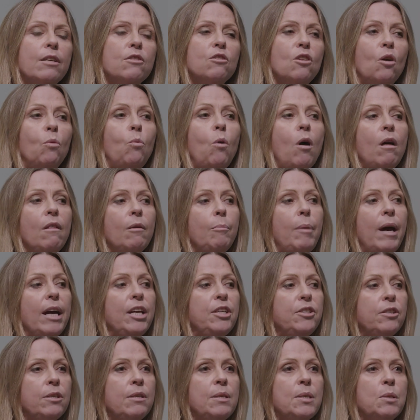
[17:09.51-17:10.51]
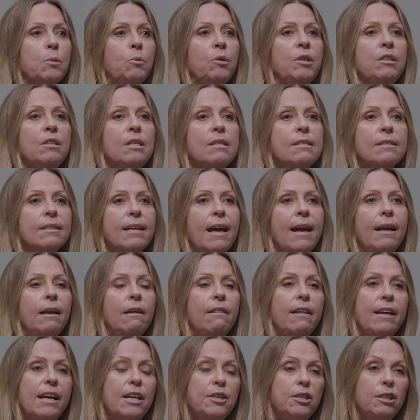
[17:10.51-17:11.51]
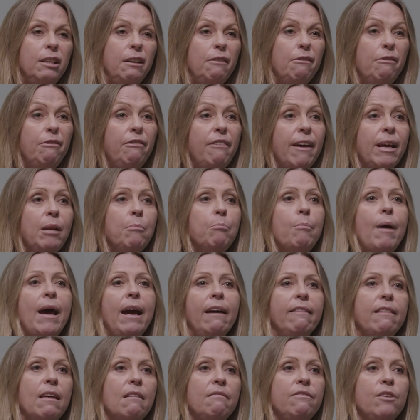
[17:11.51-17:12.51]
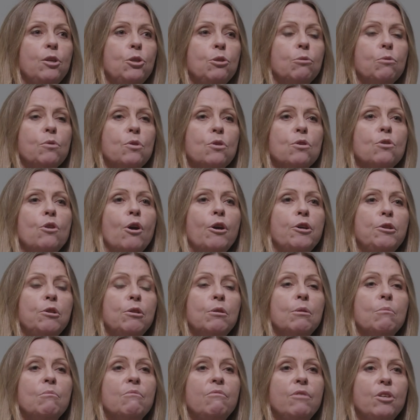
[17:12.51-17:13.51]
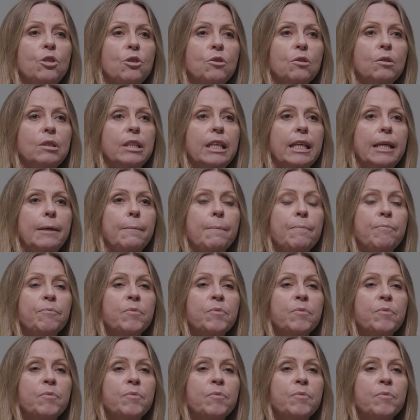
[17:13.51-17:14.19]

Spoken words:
So while the patients were in the scanner, they actually fed back their visual snow to them visually.